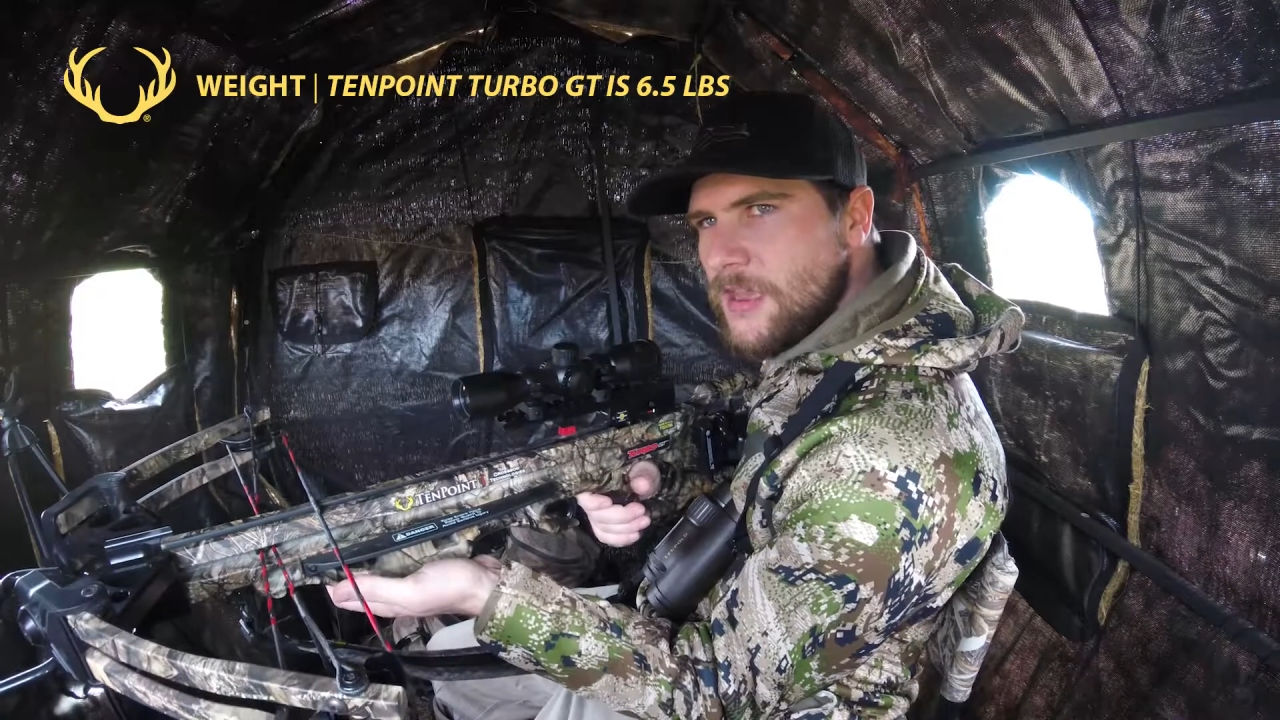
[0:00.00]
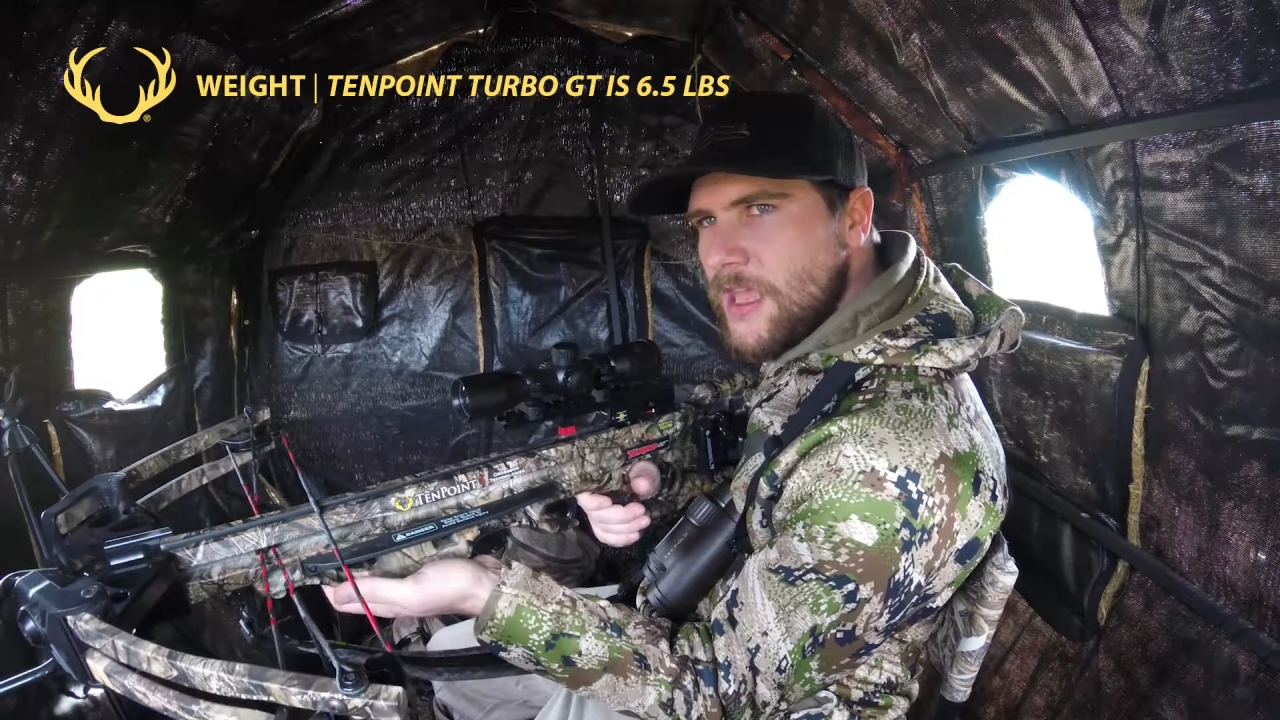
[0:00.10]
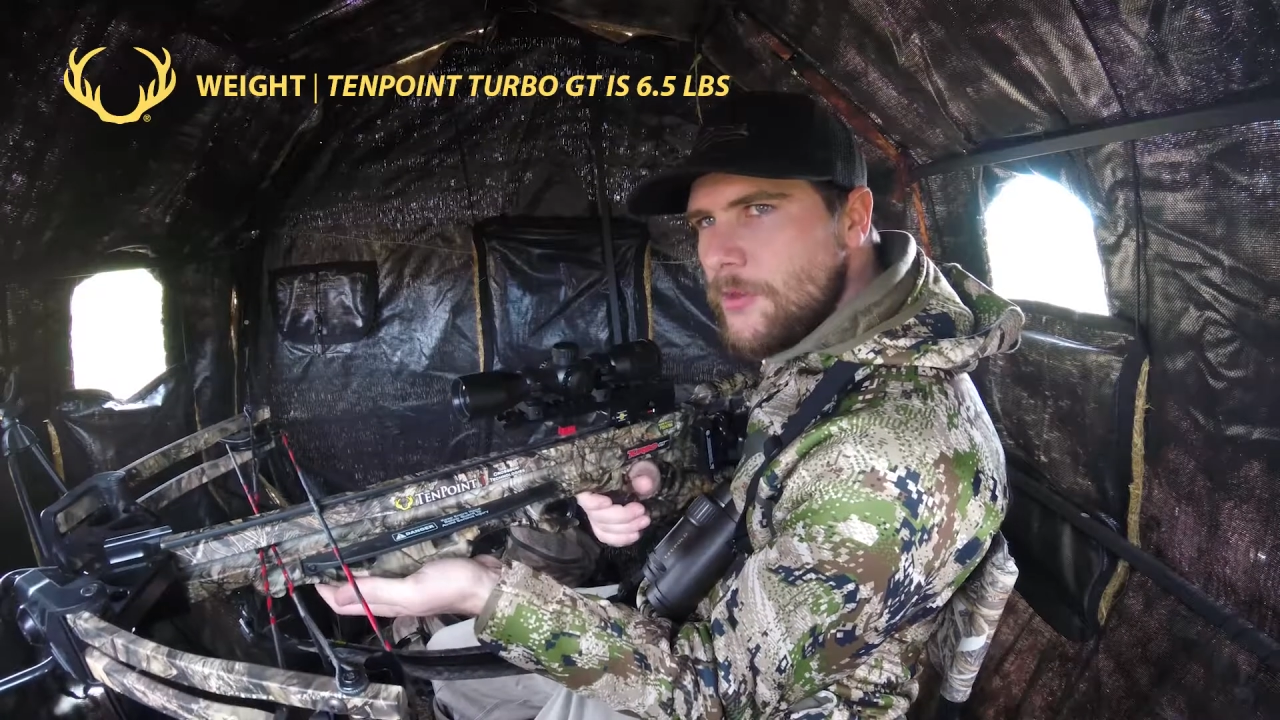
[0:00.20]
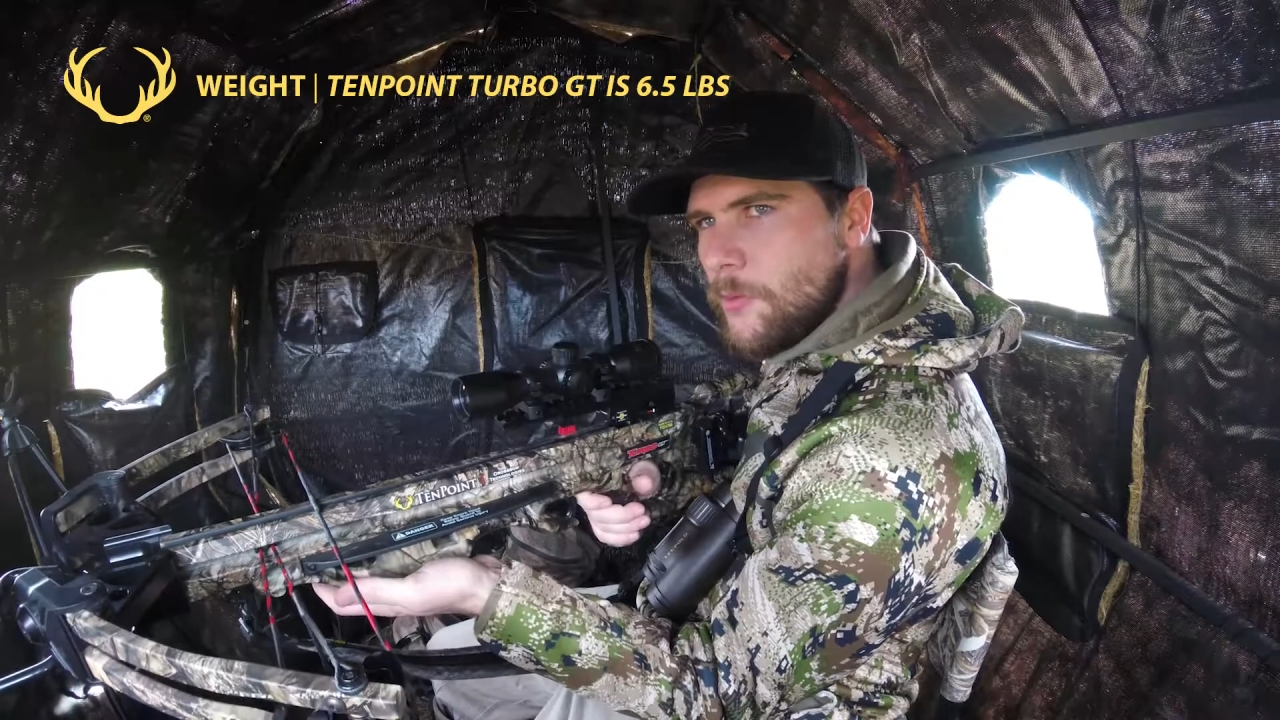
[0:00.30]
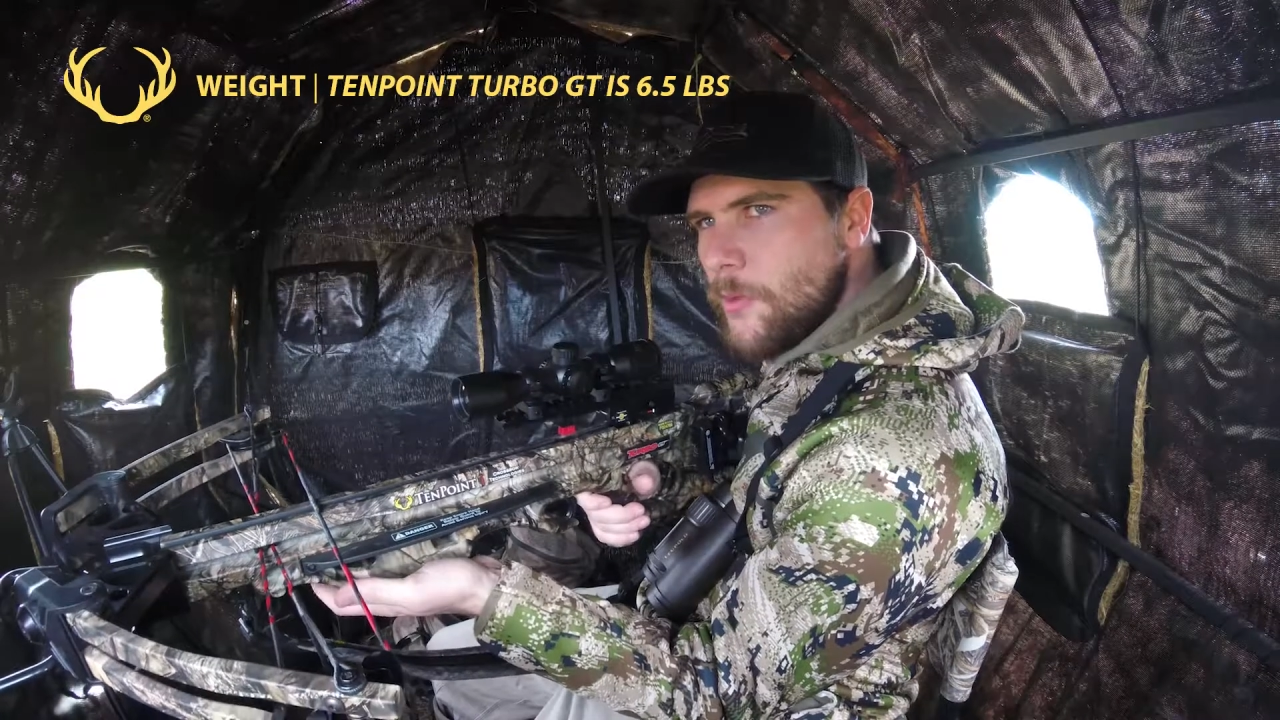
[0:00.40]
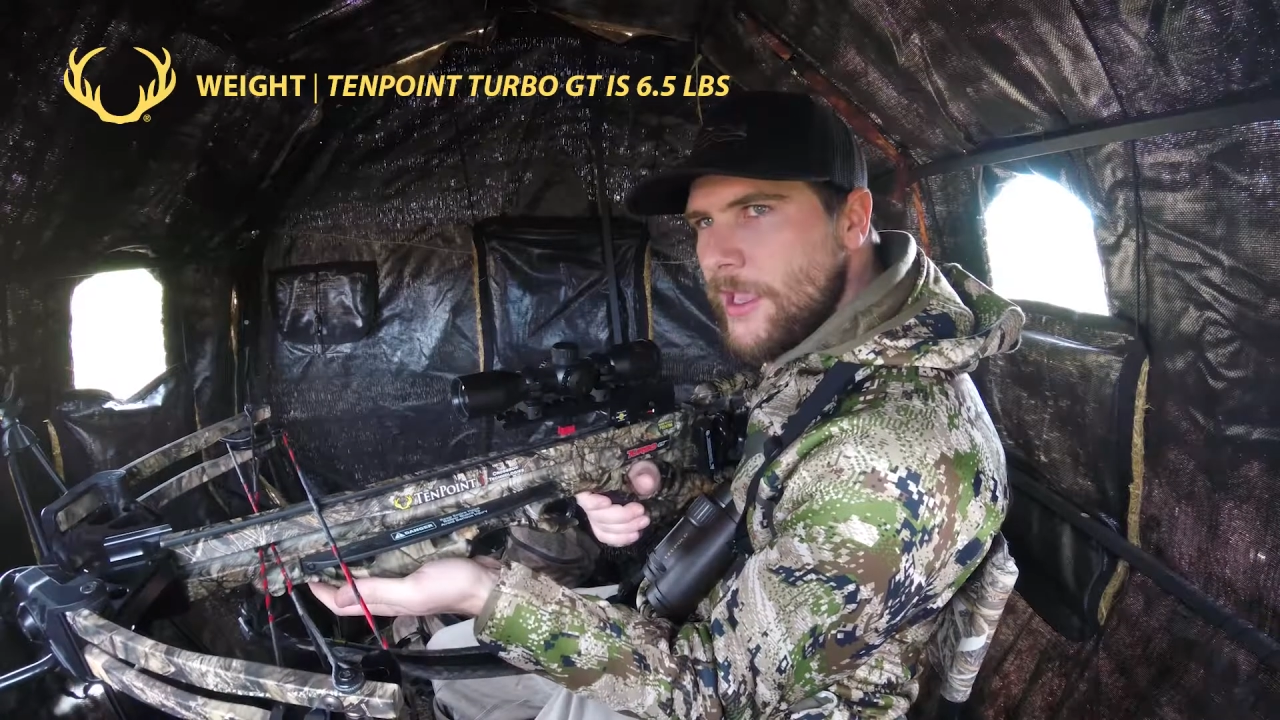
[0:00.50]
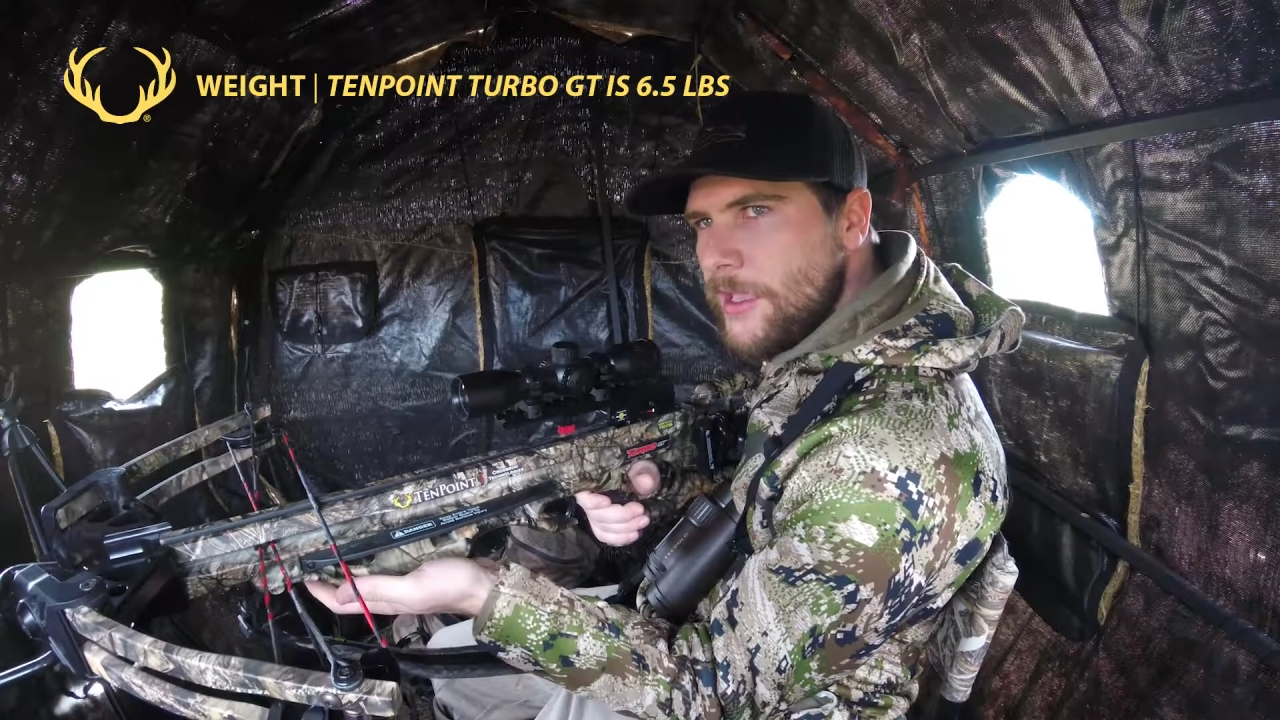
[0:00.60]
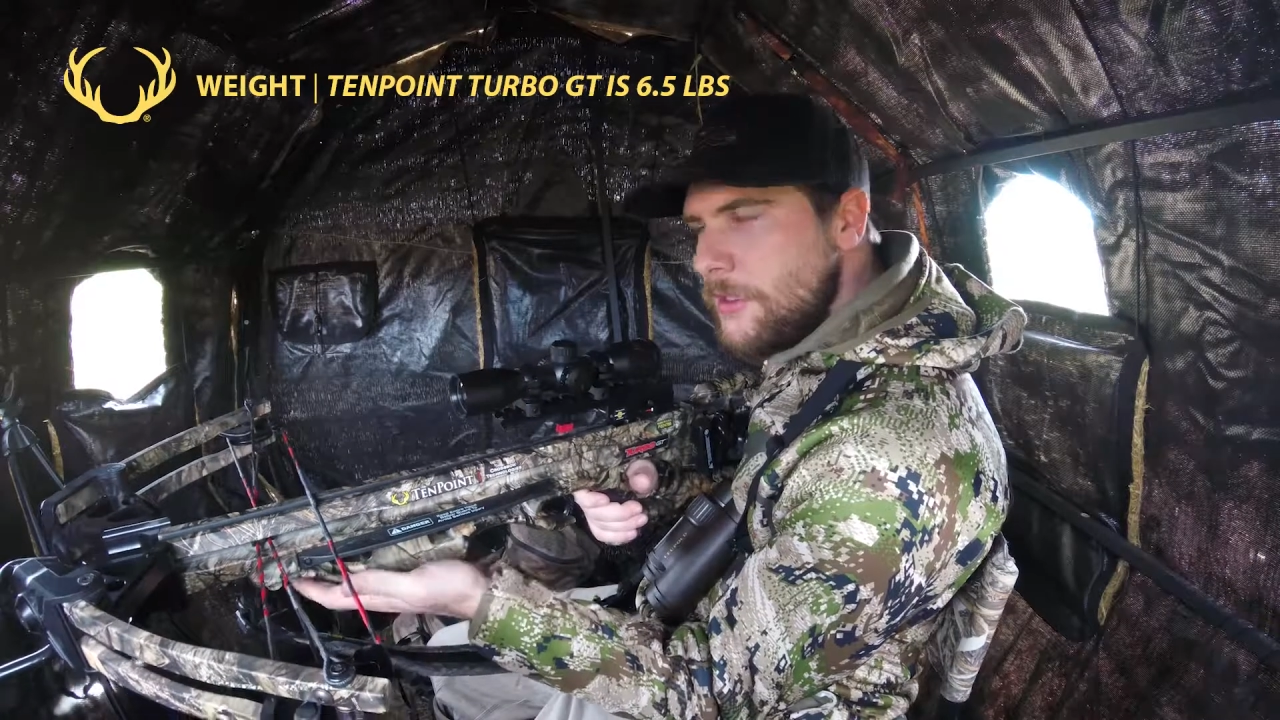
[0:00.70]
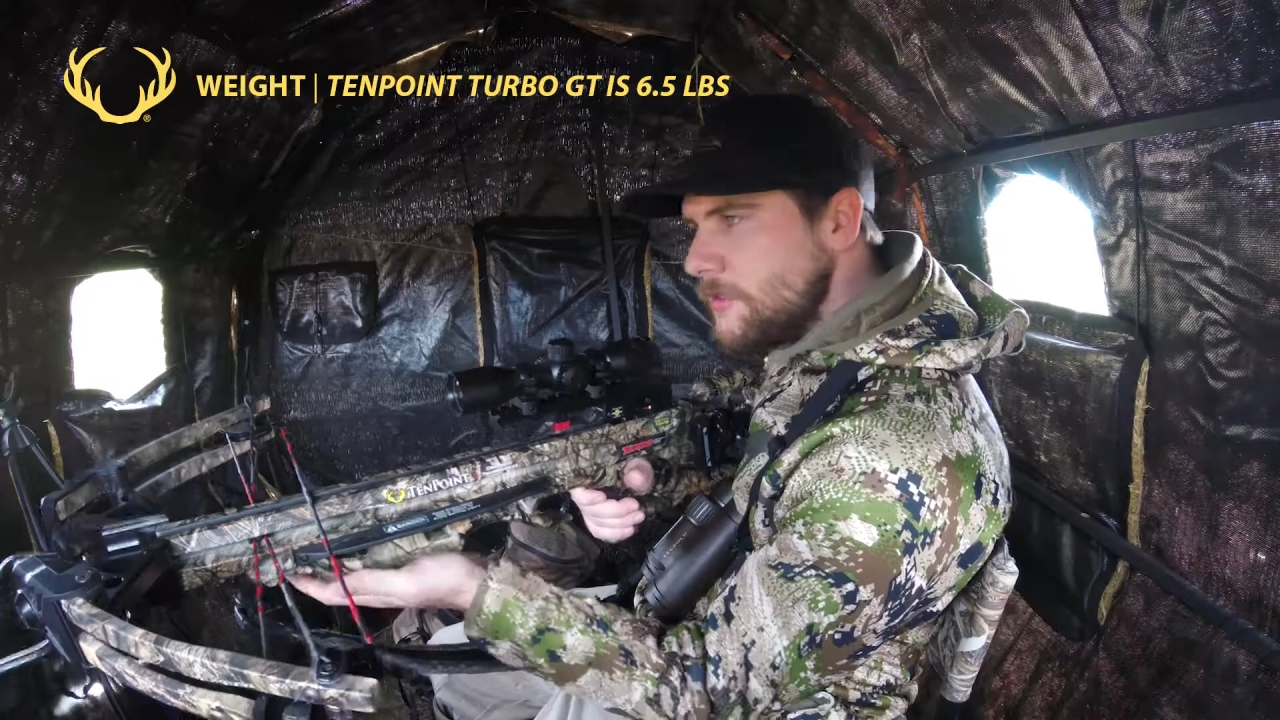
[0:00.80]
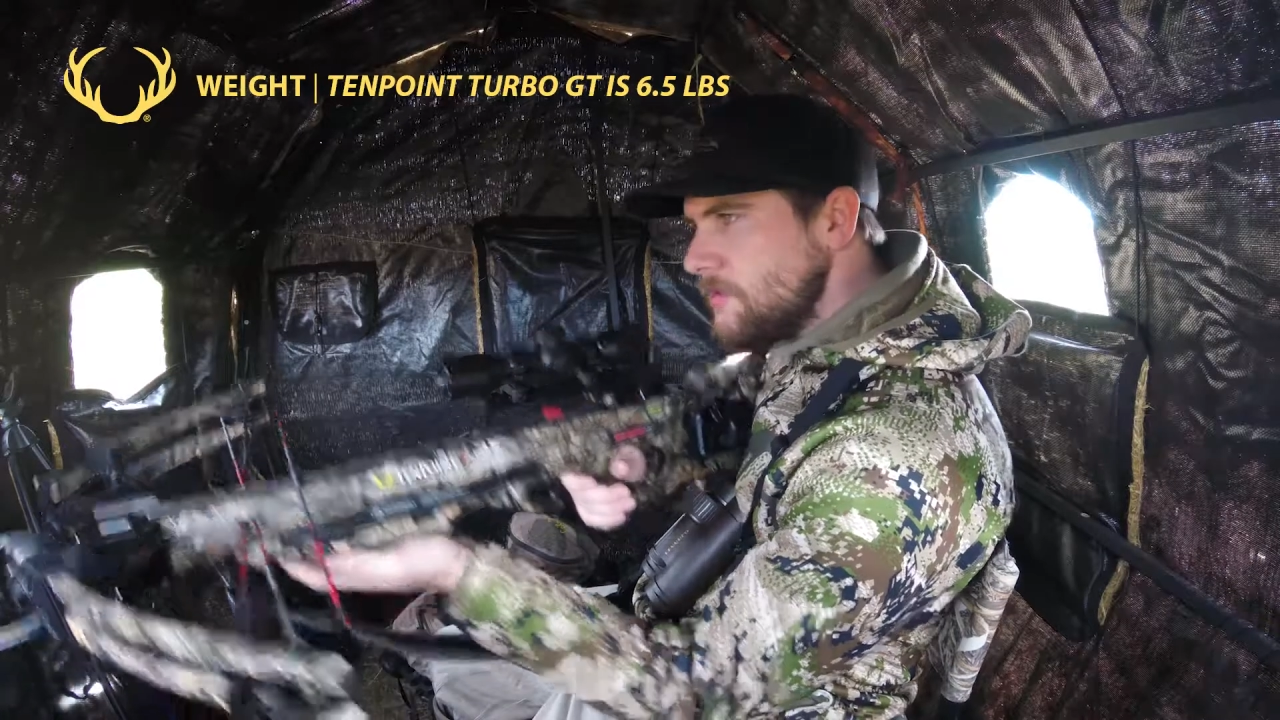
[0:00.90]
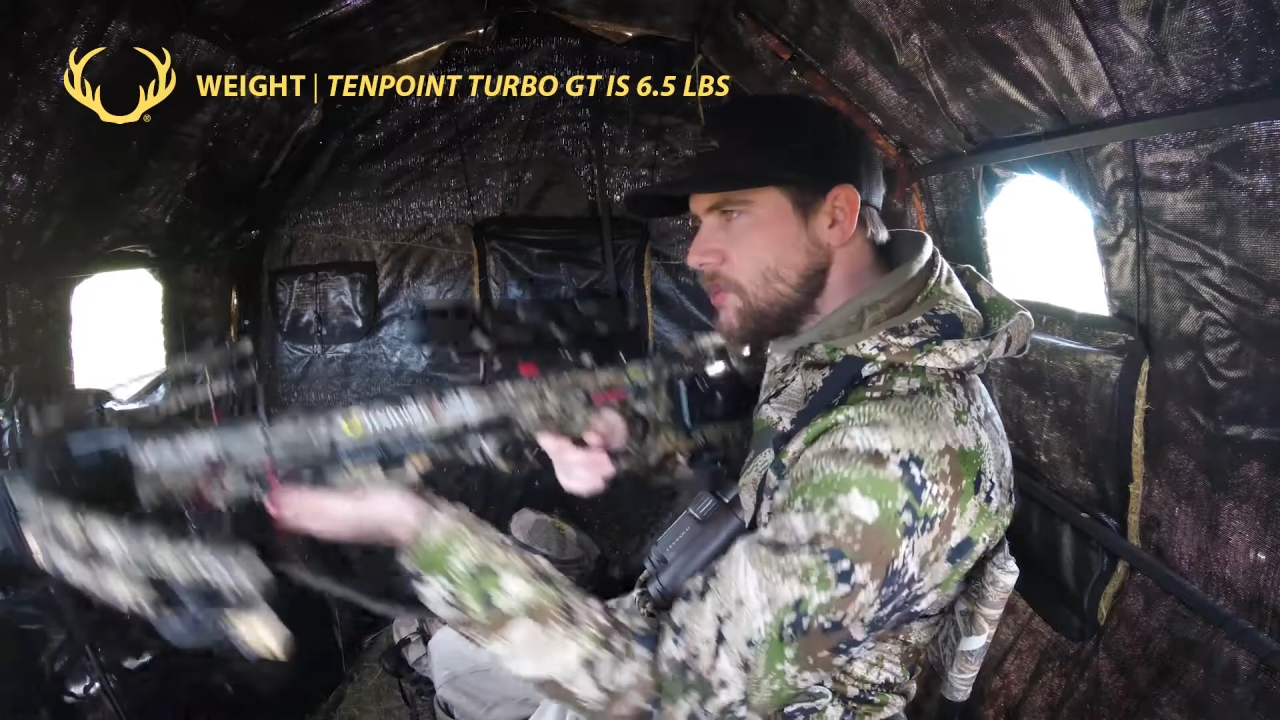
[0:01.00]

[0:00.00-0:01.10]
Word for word: lightweight to